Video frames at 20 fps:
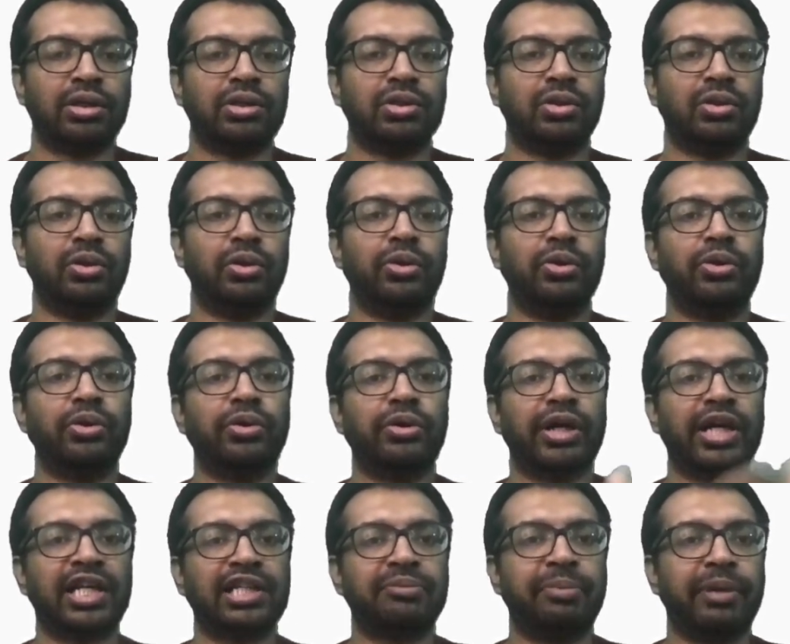So do you
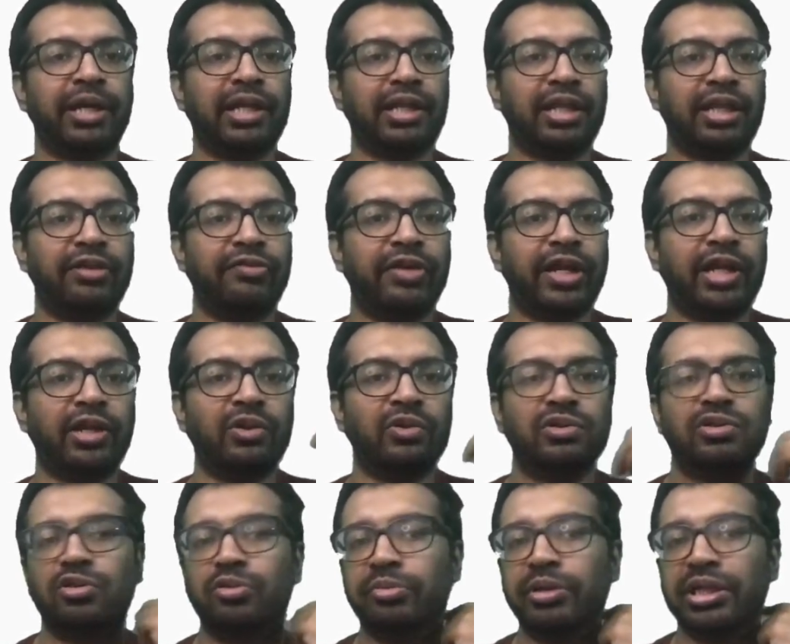expect the values
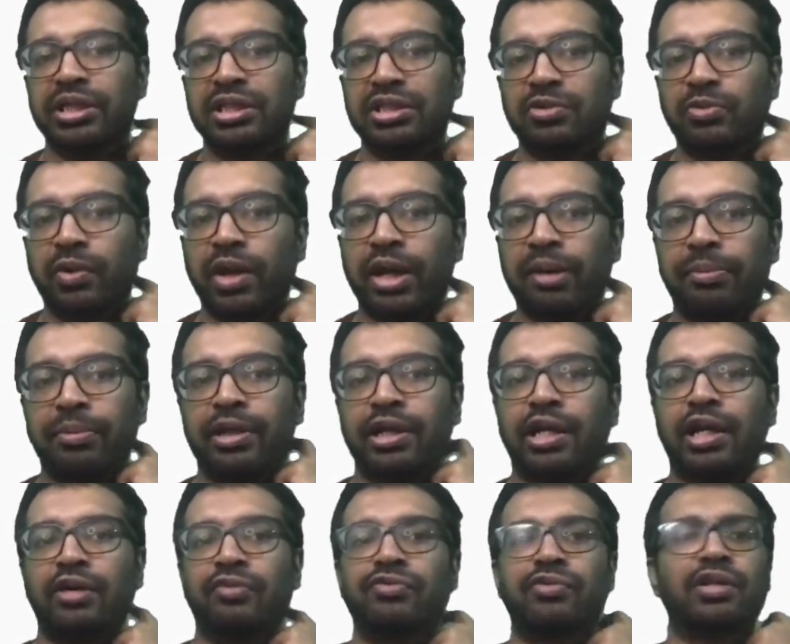to be swapped
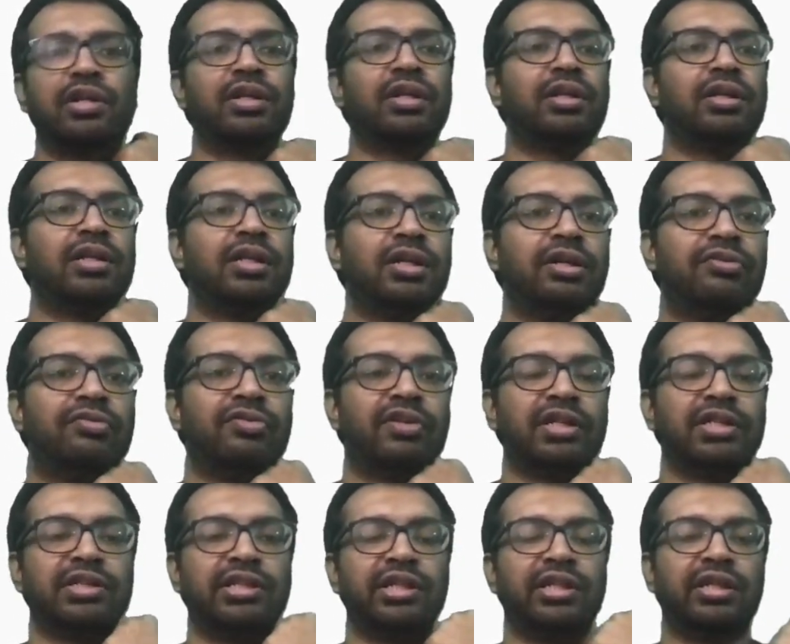after the
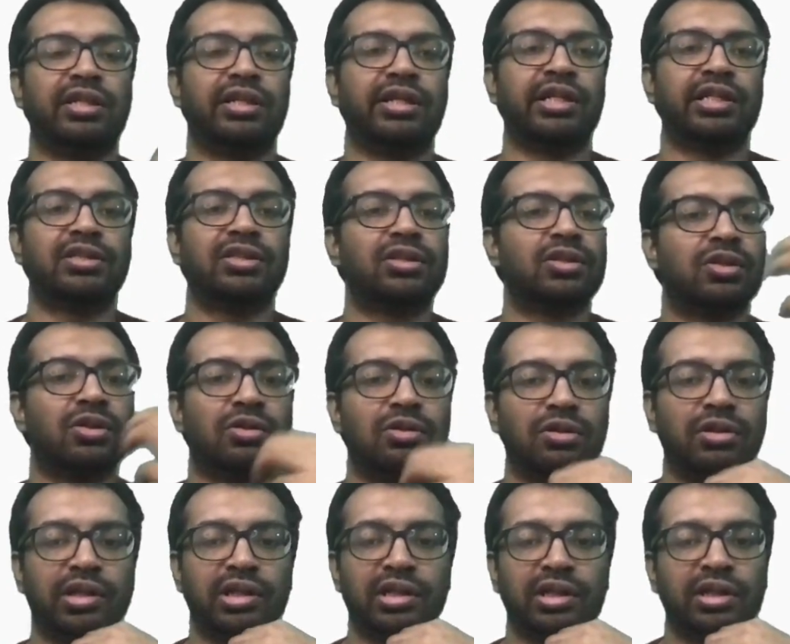function gets
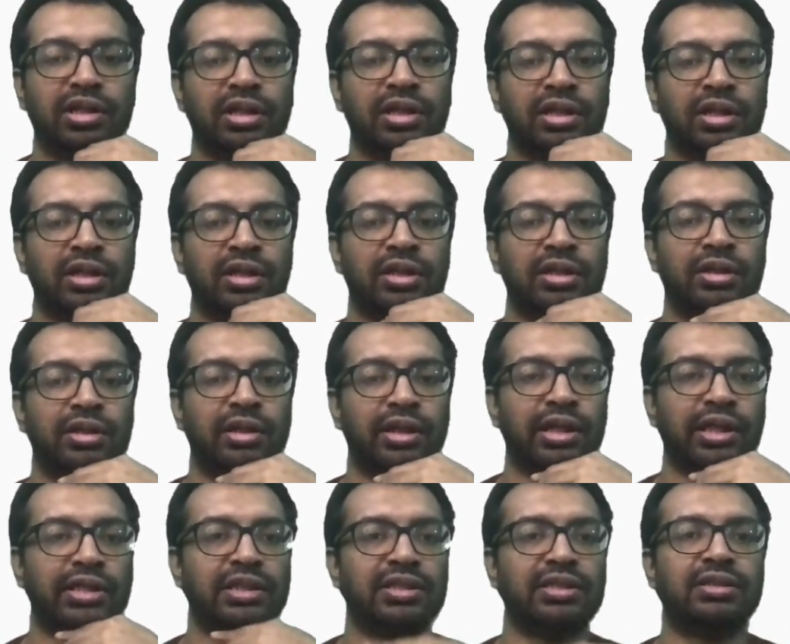called?
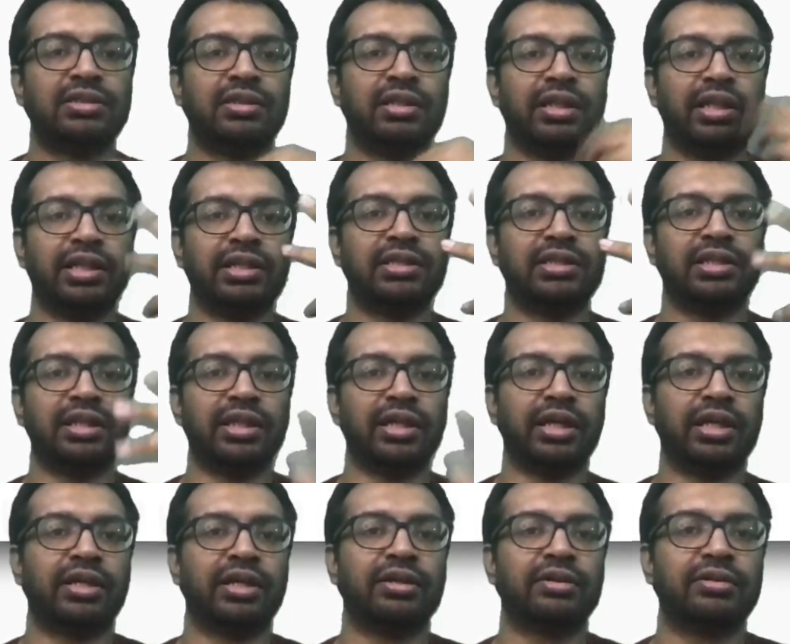Let's see
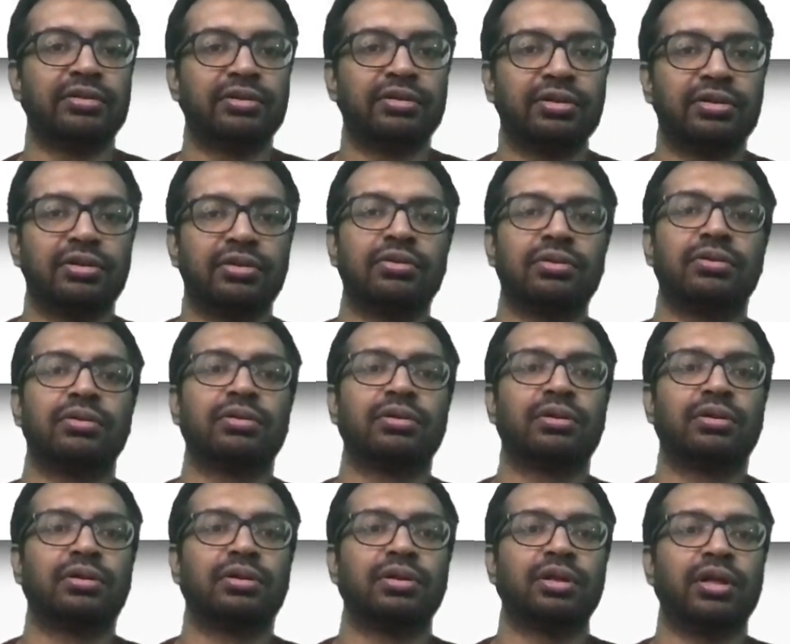that,
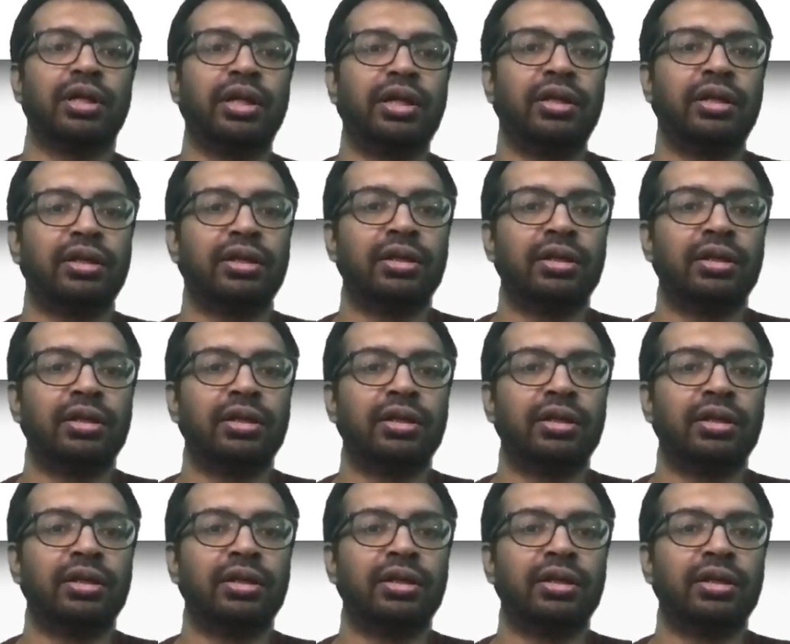right?